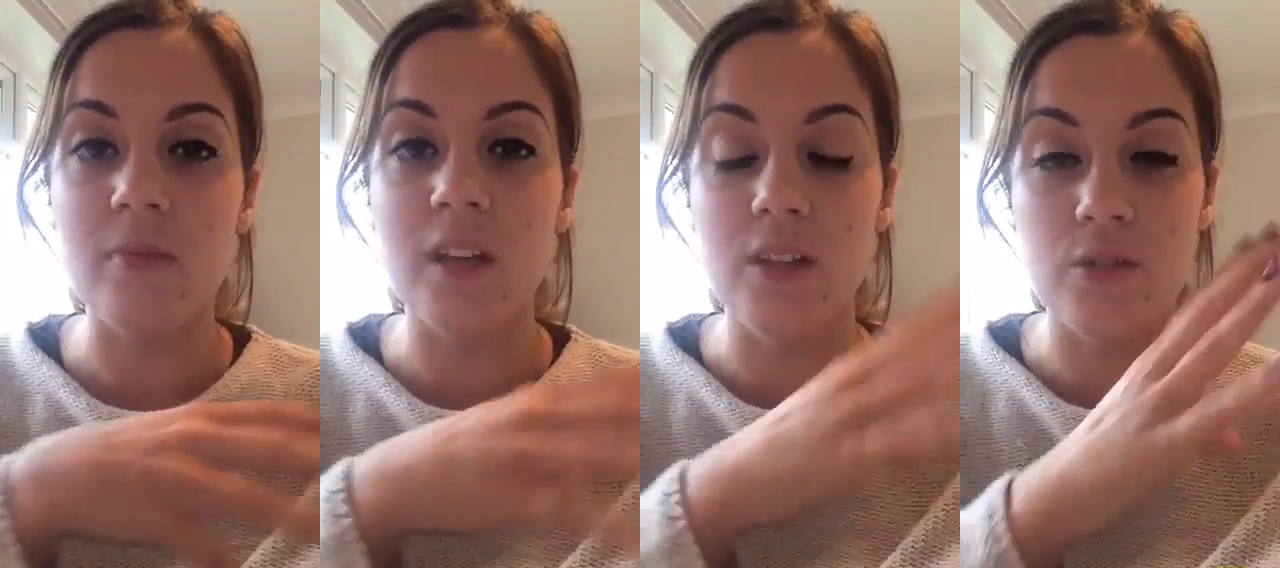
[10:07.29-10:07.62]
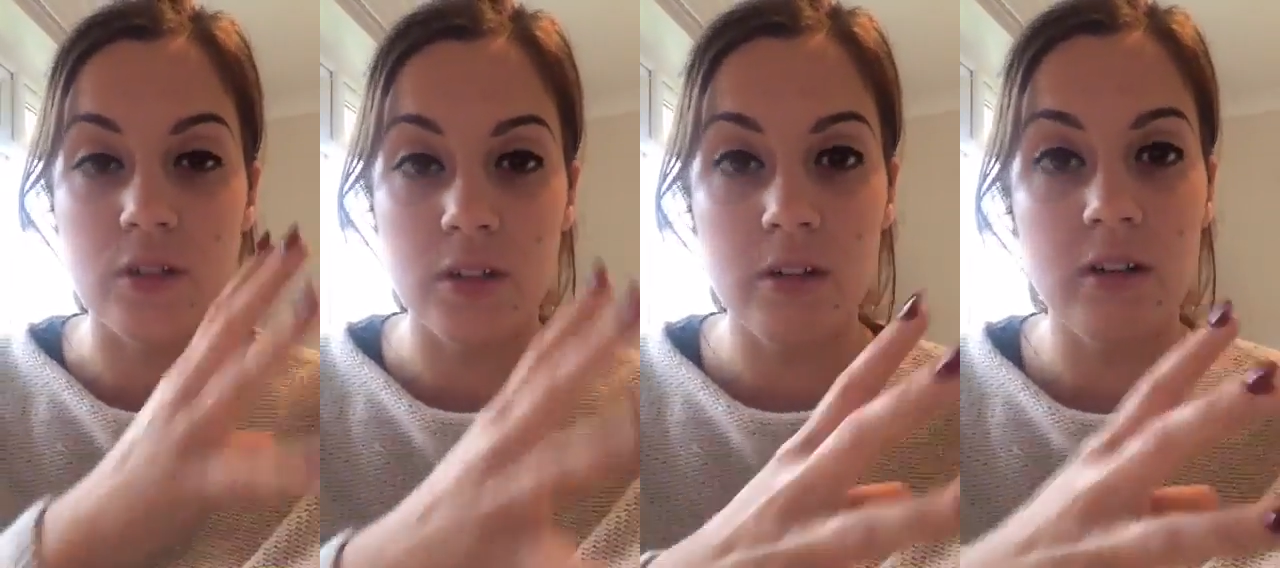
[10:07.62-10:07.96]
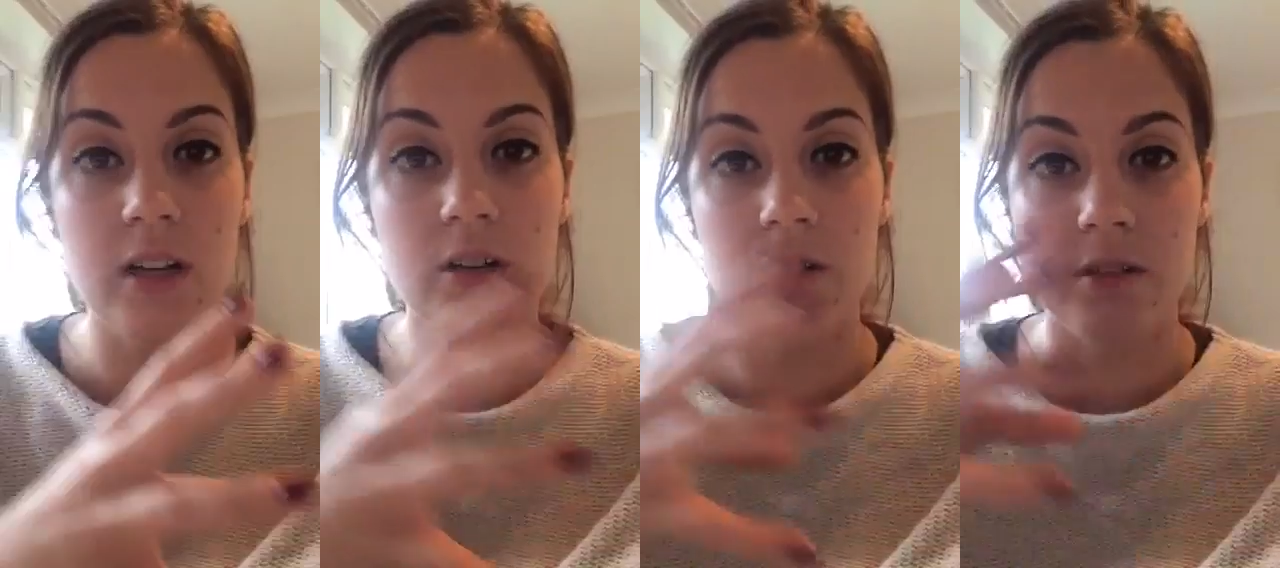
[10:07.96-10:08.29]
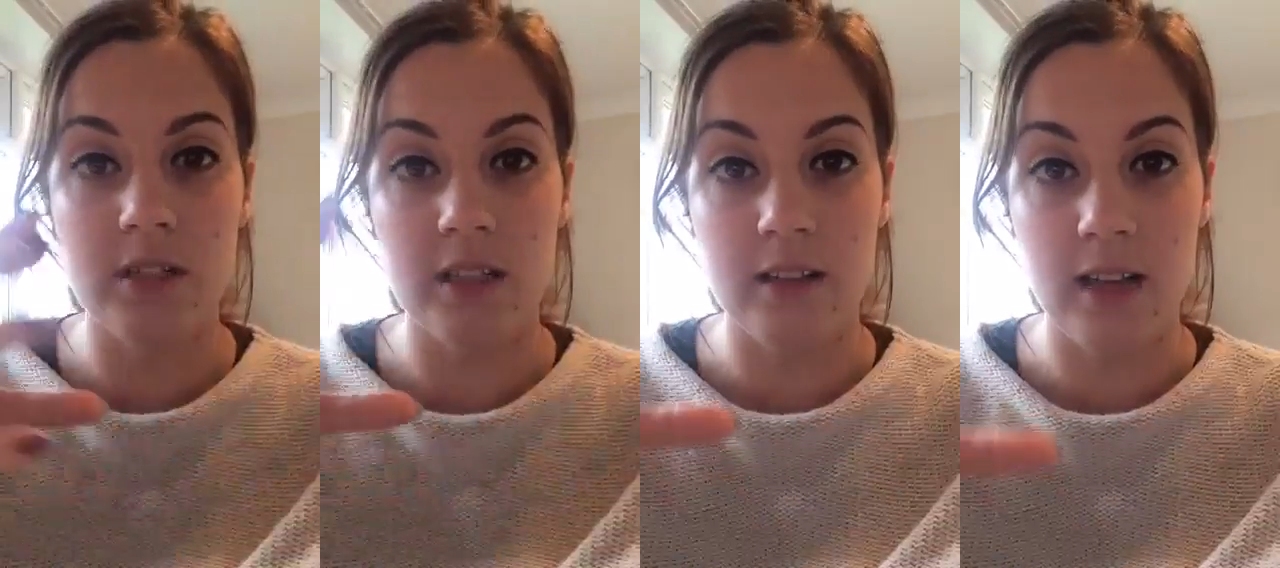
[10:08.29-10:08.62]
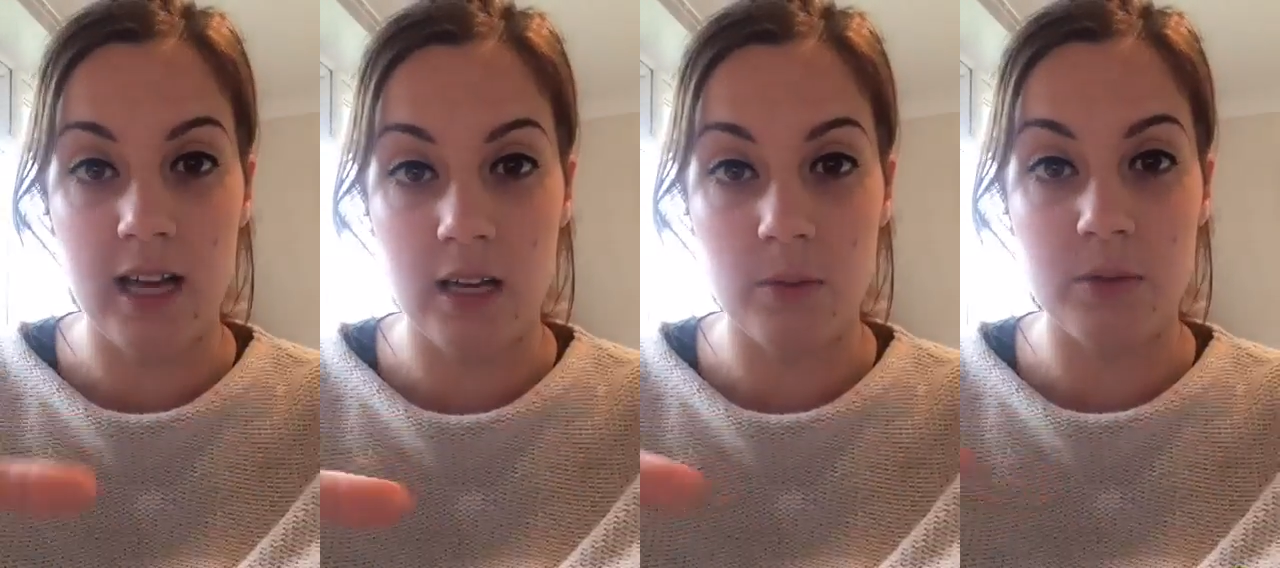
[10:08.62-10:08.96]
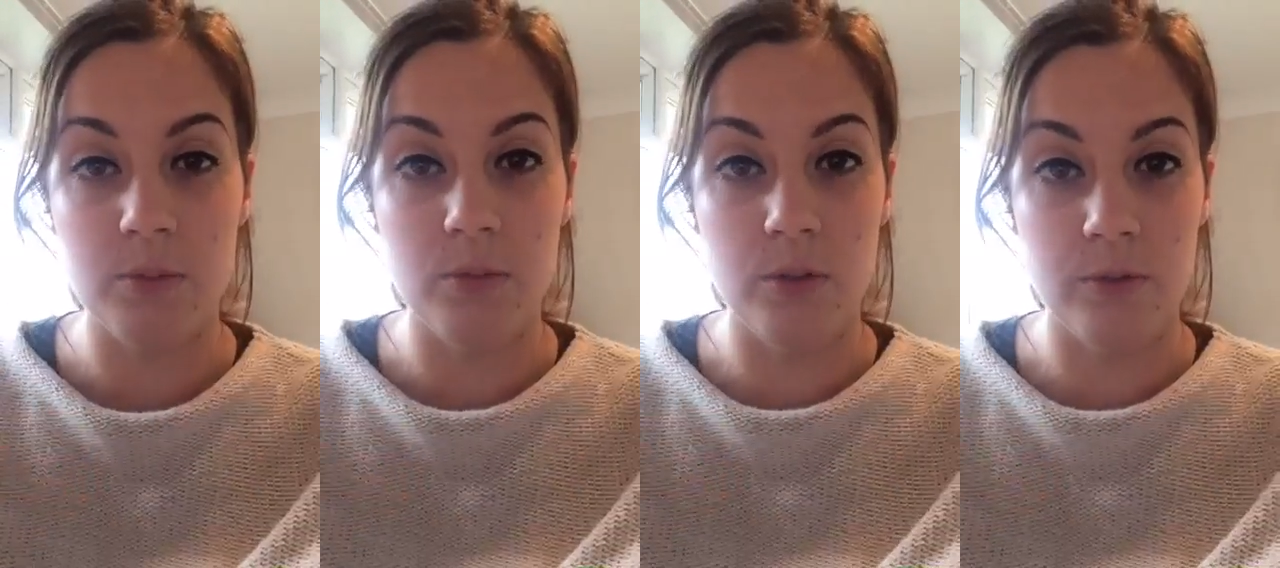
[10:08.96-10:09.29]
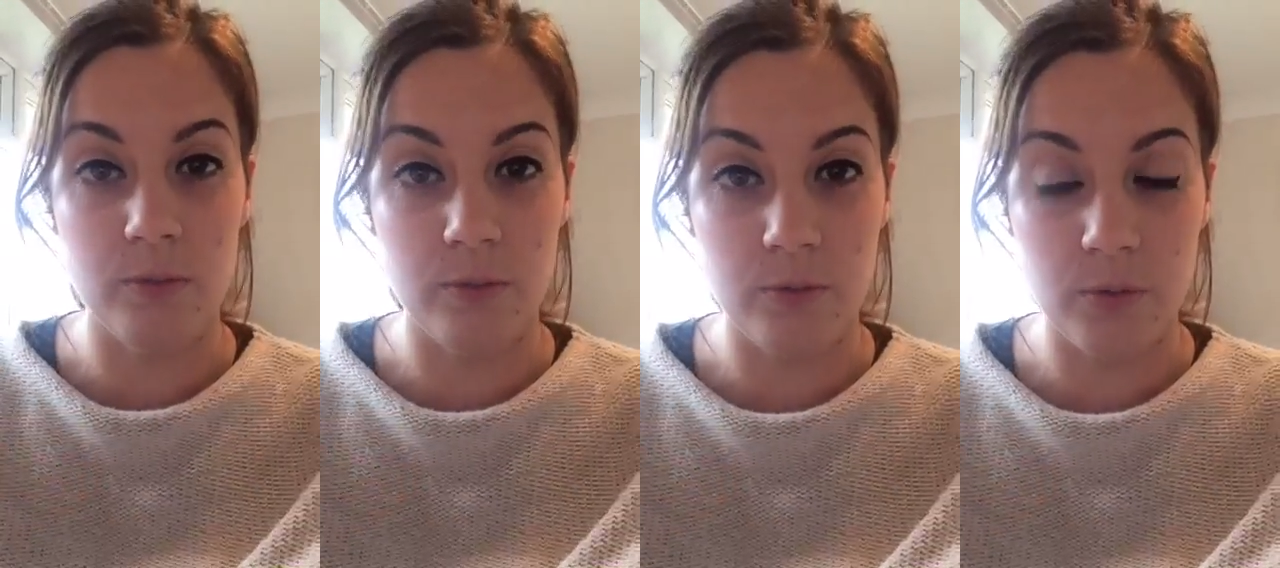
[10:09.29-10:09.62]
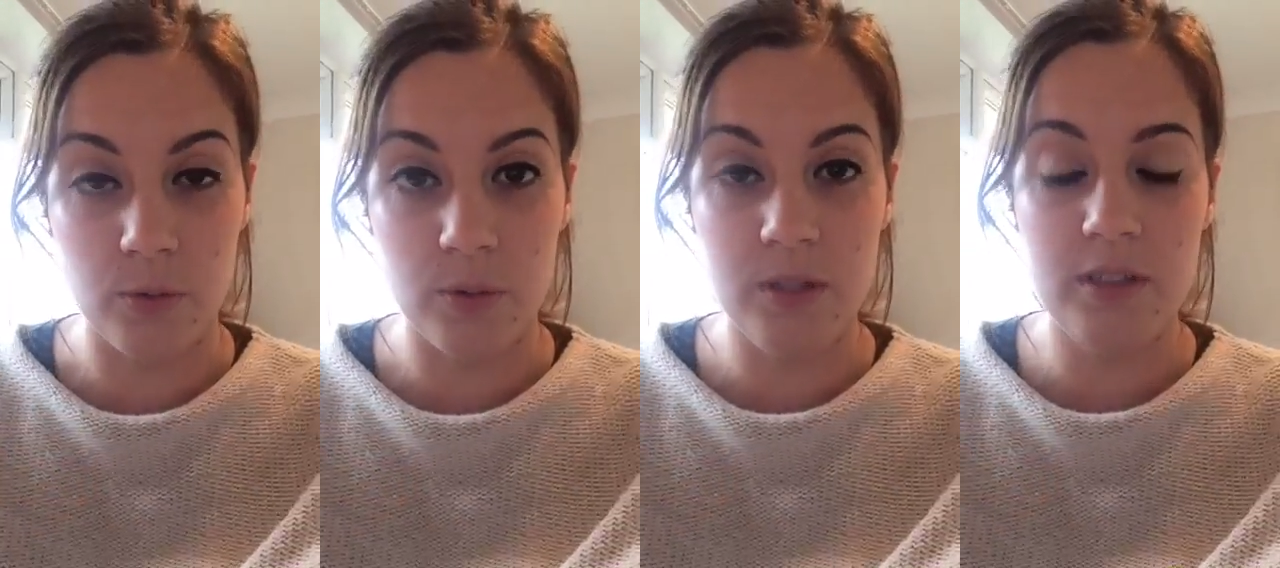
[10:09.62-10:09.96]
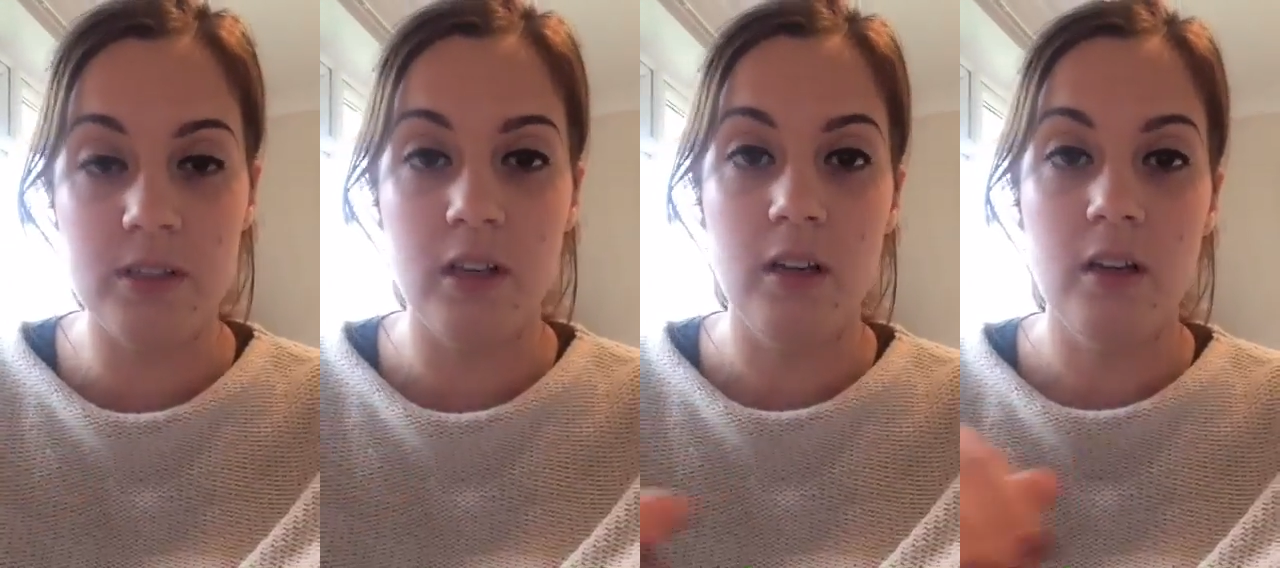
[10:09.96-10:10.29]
and trying to create content that helps move them forwards,